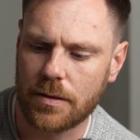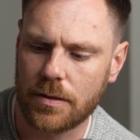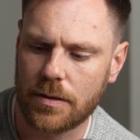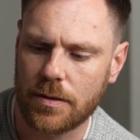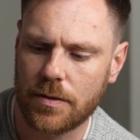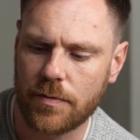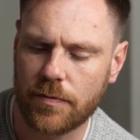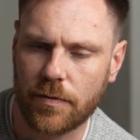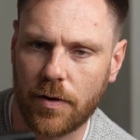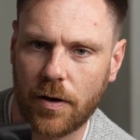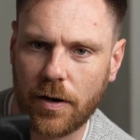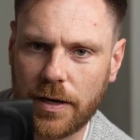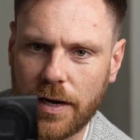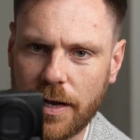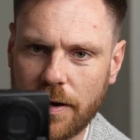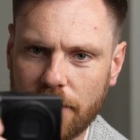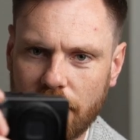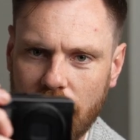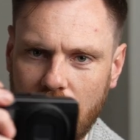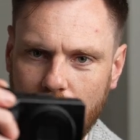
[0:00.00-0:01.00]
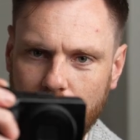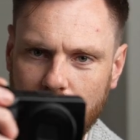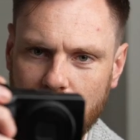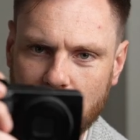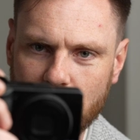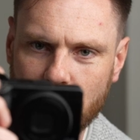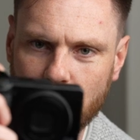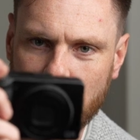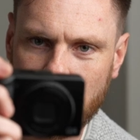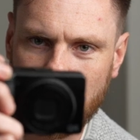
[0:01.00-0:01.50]
You've got kind of
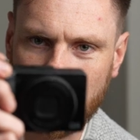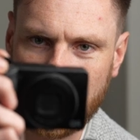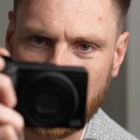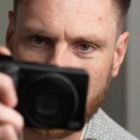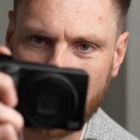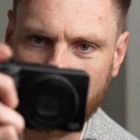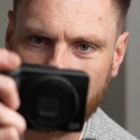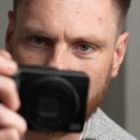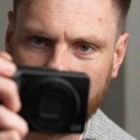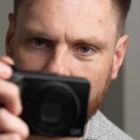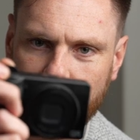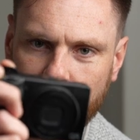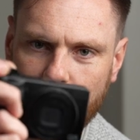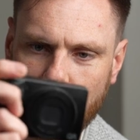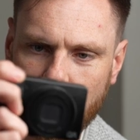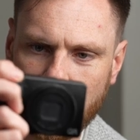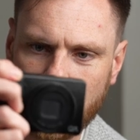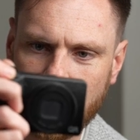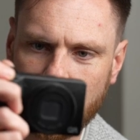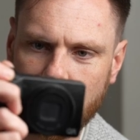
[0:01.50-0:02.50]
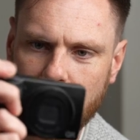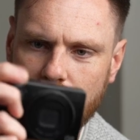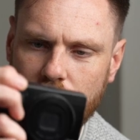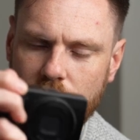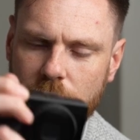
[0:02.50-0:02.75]
aperture wheel here on the front.